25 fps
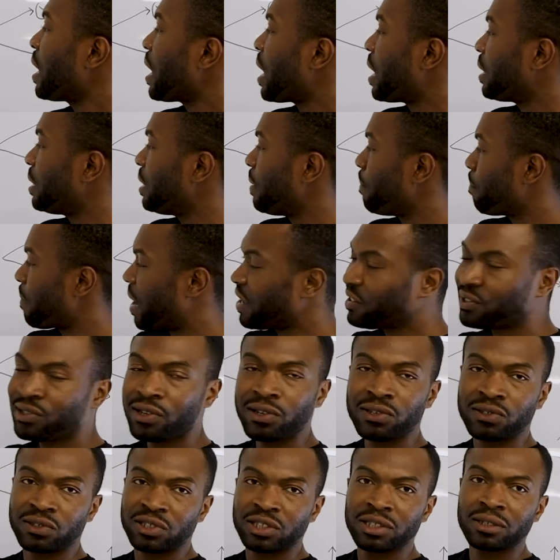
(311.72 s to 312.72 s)
And it
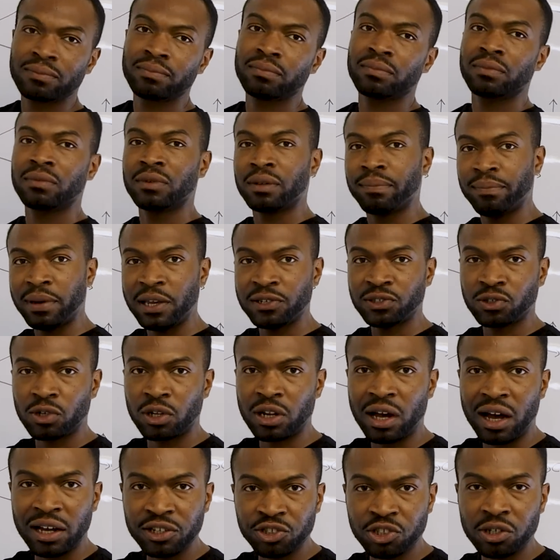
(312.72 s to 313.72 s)
matters based
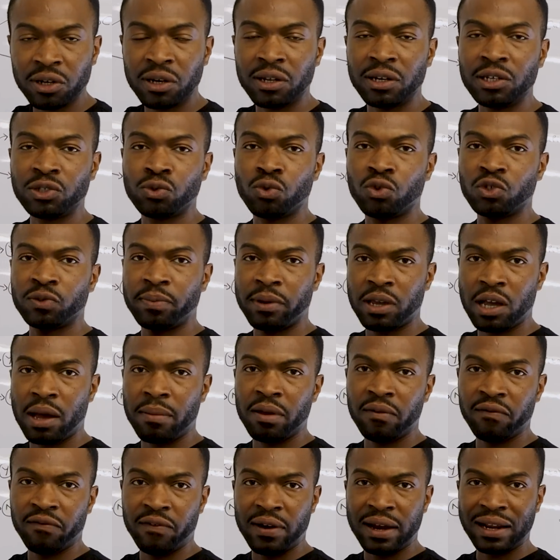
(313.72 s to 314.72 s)
on our journey towards
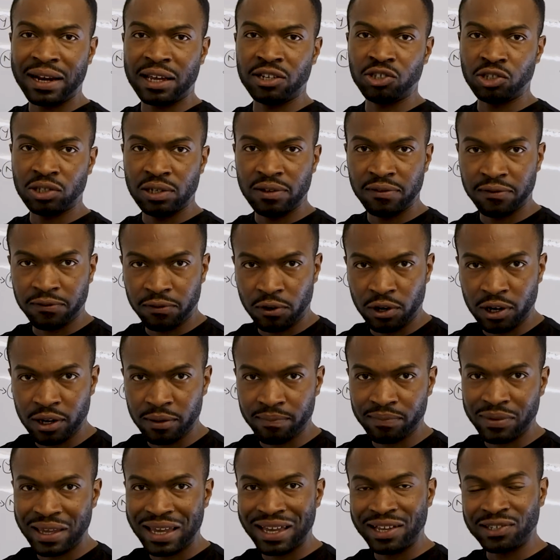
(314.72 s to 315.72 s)
becoming financially free.
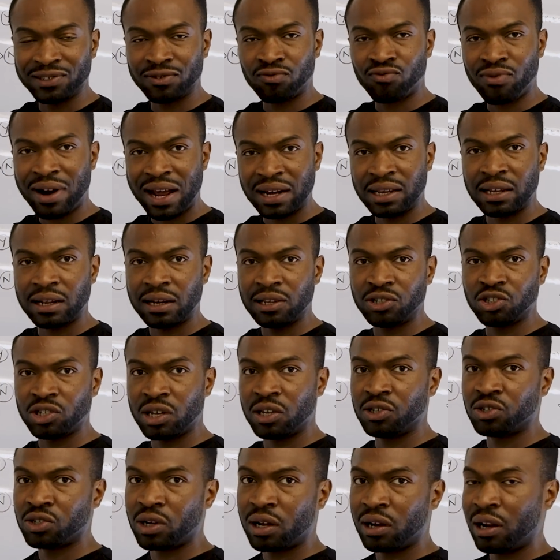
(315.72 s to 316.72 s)
It has radically
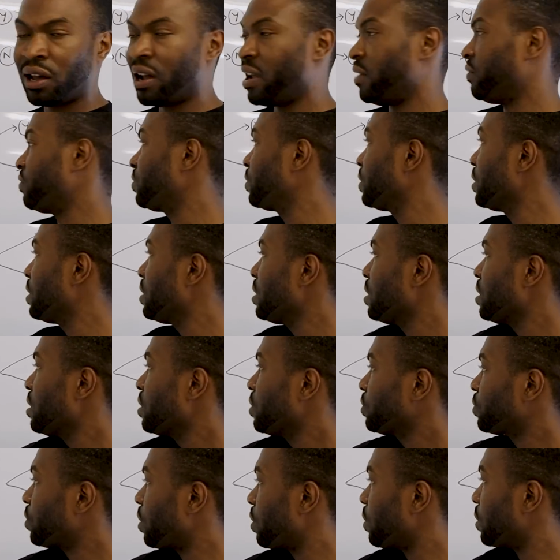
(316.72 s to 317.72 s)
changed our lives.
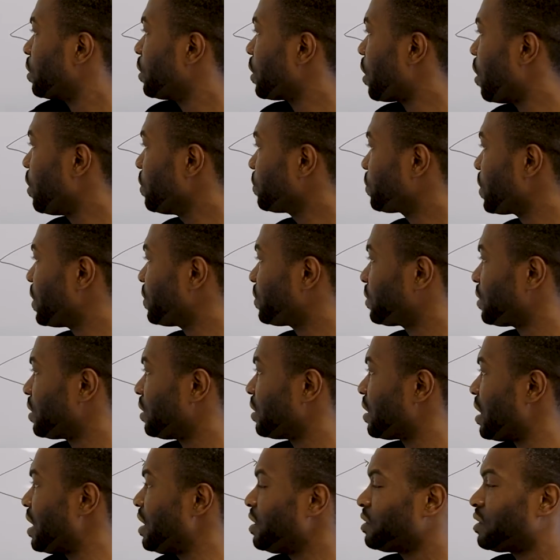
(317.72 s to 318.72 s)
So the answer
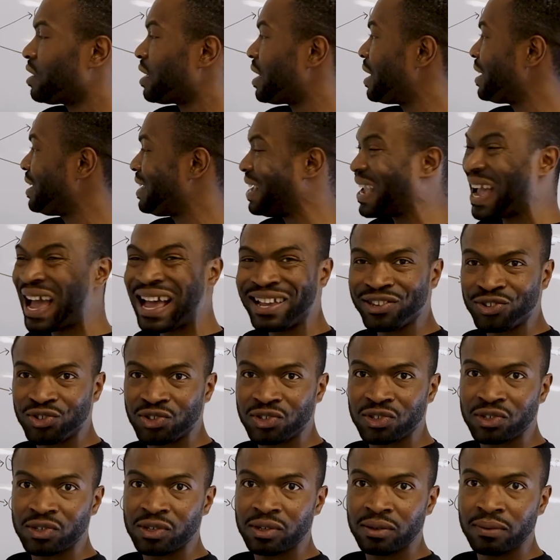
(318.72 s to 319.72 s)
is either a
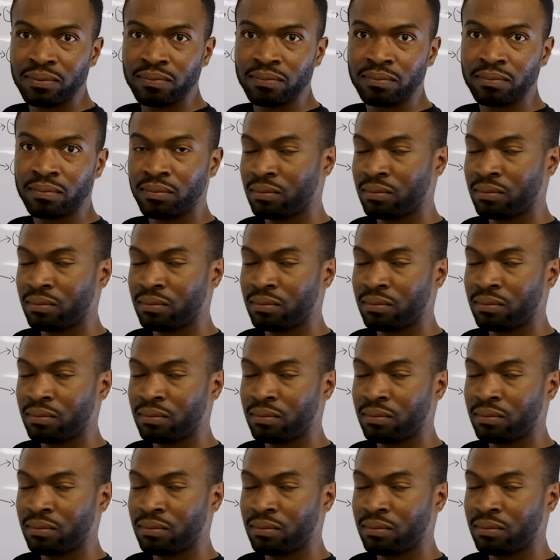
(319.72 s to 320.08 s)
yes,